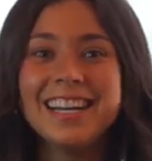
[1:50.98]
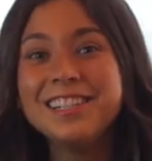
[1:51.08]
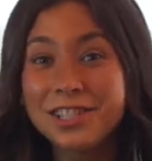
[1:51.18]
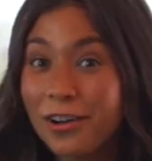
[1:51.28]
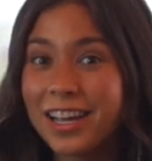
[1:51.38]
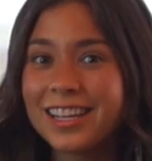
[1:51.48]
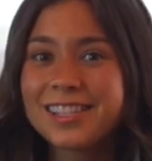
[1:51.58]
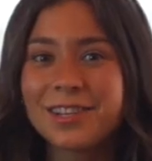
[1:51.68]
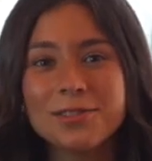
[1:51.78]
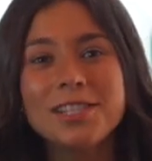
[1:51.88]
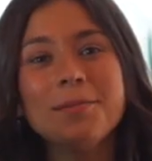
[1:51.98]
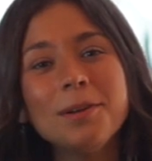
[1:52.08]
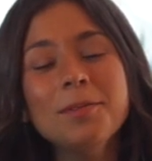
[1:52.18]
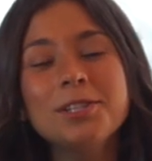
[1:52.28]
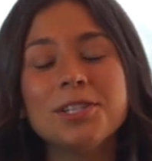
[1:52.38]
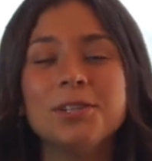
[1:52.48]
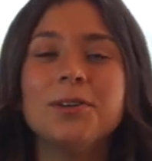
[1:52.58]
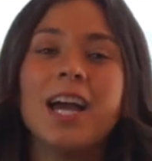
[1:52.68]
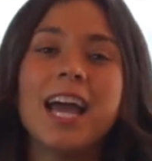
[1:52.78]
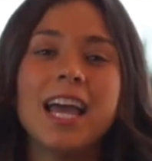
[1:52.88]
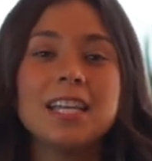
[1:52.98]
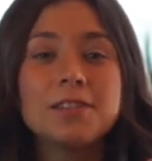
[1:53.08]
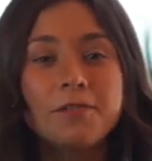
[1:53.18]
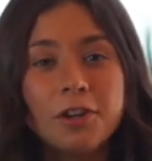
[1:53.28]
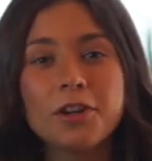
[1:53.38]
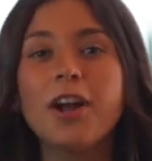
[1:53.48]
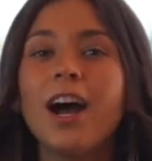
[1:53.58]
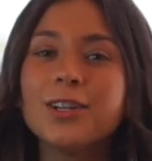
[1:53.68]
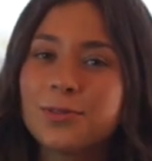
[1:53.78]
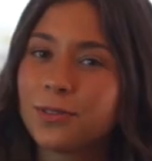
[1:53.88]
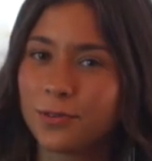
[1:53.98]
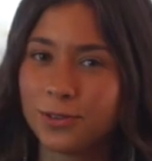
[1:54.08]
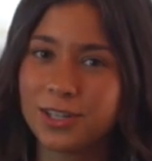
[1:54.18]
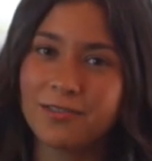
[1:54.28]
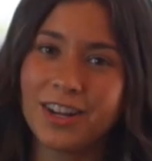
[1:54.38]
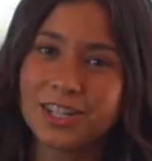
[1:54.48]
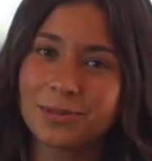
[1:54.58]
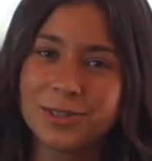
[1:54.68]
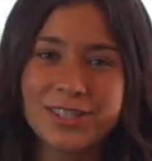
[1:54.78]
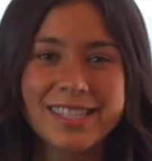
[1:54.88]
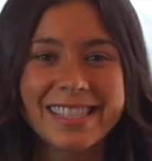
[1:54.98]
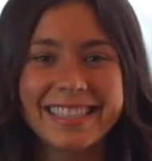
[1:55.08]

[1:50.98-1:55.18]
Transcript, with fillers: and enjoy it. So tip number two is fill your house with fruits and vegetables.